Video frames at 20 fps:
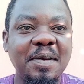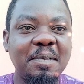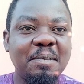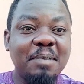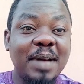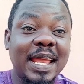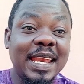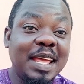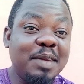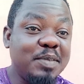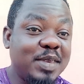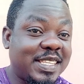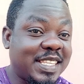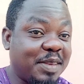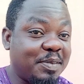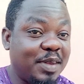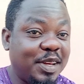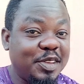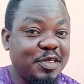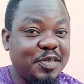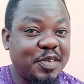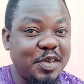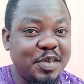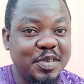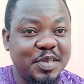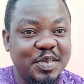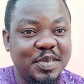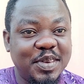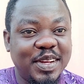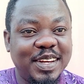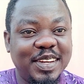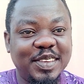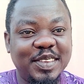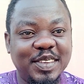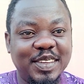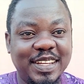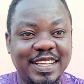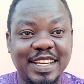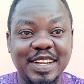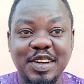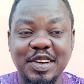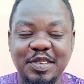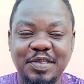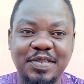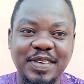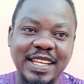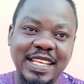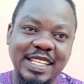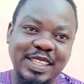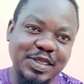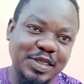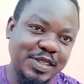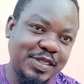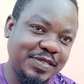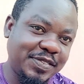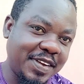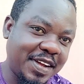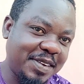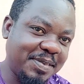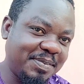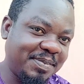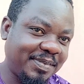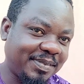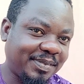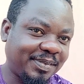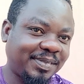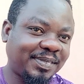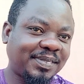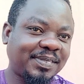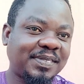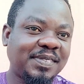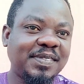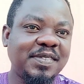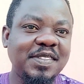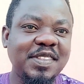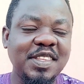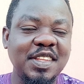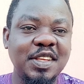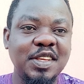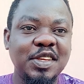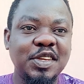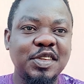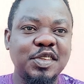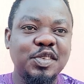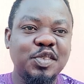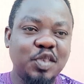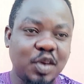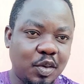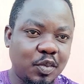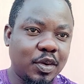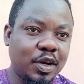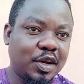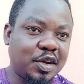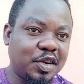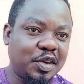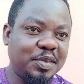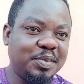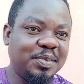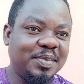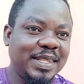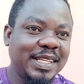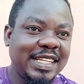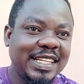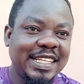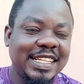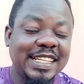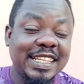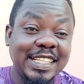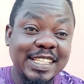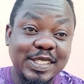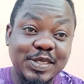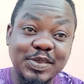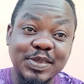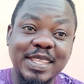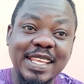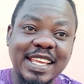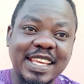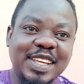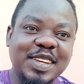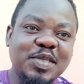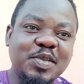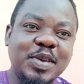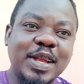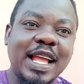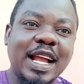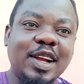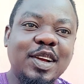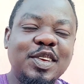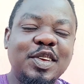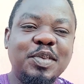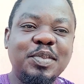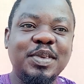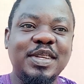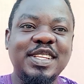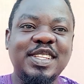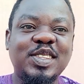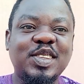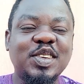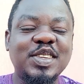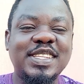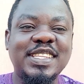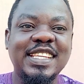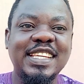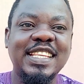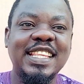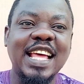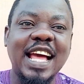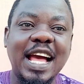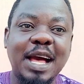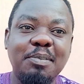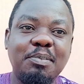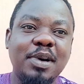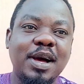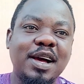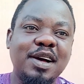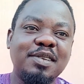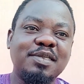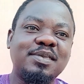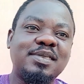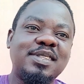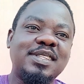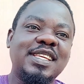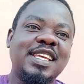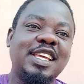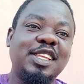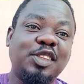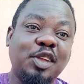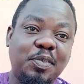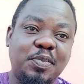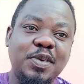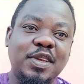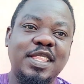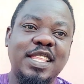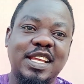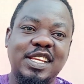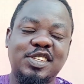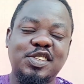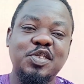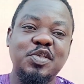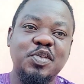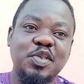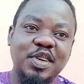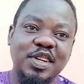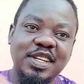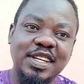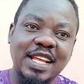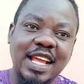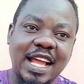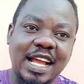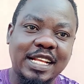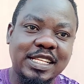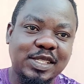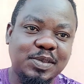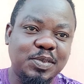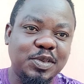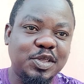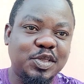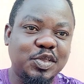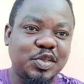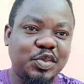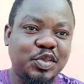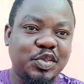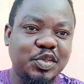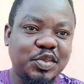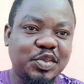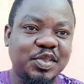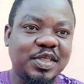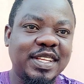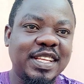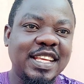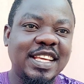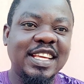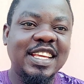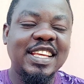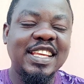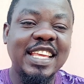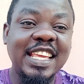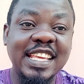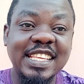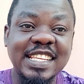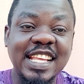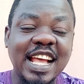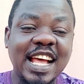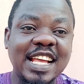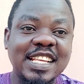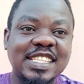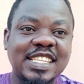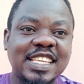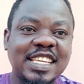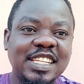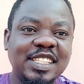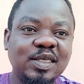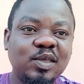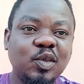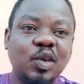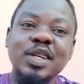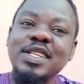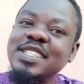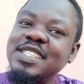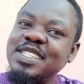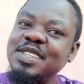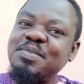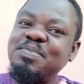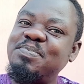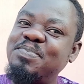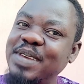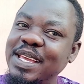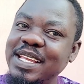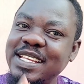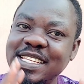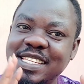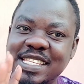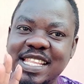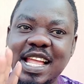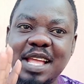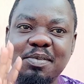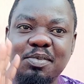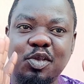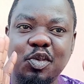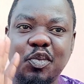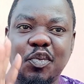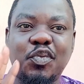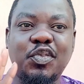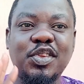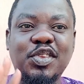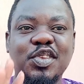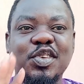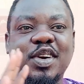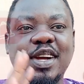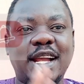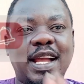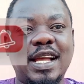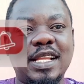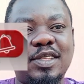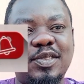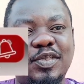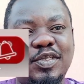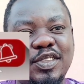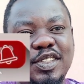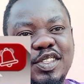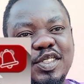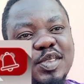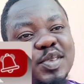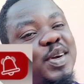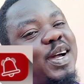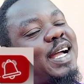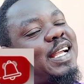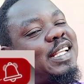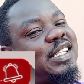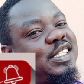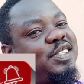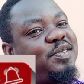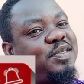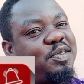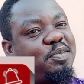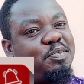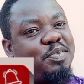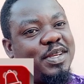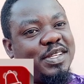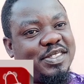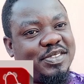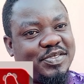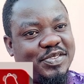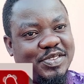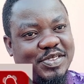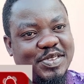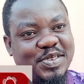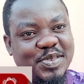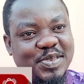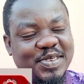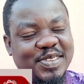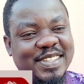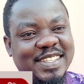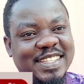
My name is from Unuel Oge of Let Us Farm. You're welcome. Today, we are going to be discussing about a topic that someone asked me to do. Is asking what is the best time to feed your catfish to achieve the best result.